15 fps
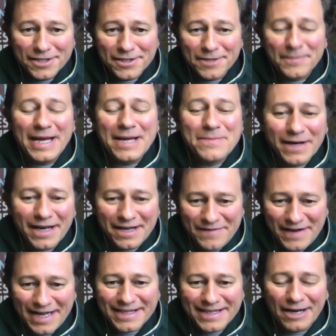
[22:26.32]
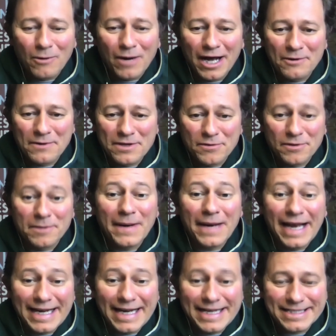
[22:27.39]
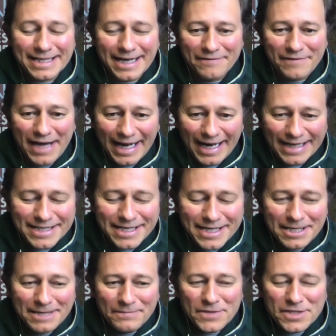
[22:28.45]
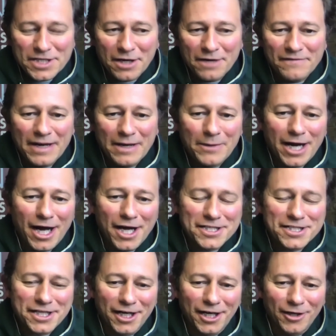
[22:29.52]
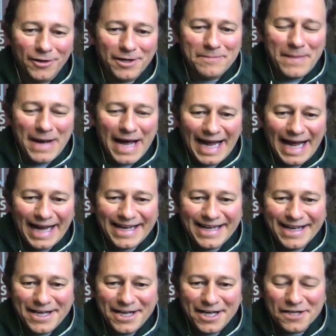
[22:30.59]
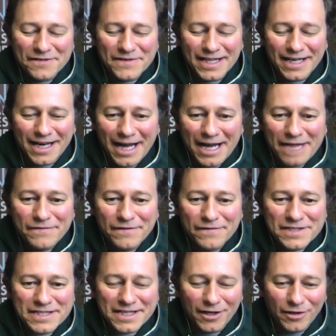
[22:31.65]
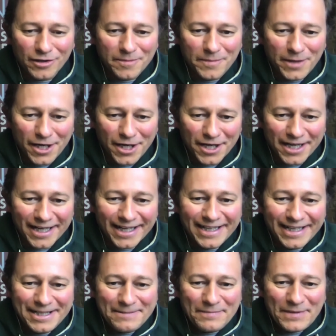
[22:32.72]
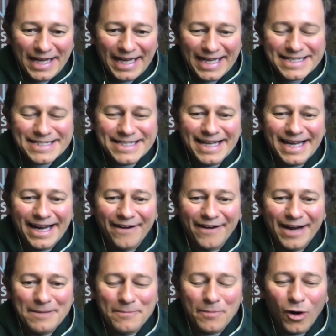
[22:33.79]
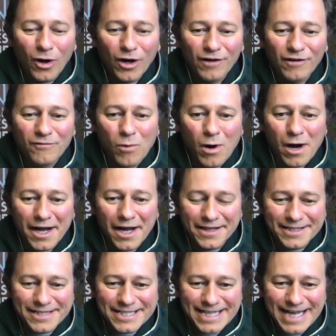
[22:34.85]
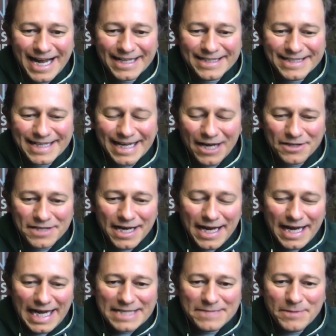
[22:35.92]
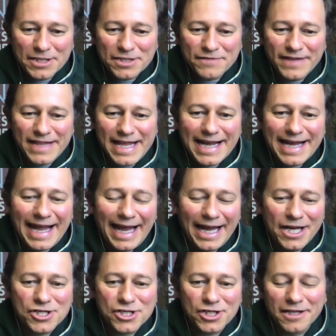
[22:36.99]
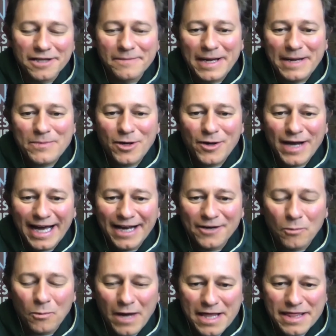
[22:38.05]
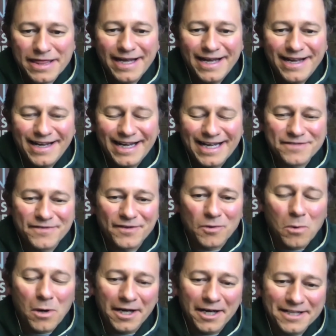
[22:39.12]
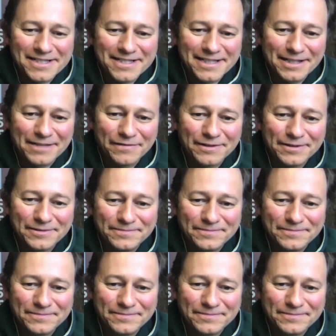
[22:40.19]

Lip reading: to the people I've had that wine with, or the place that I've had it. So if I were to ask you to look back over the life of Schalk Burger, is there a bottle of wine that stands out as much for the occasion and the people you had it with as for the wine itself?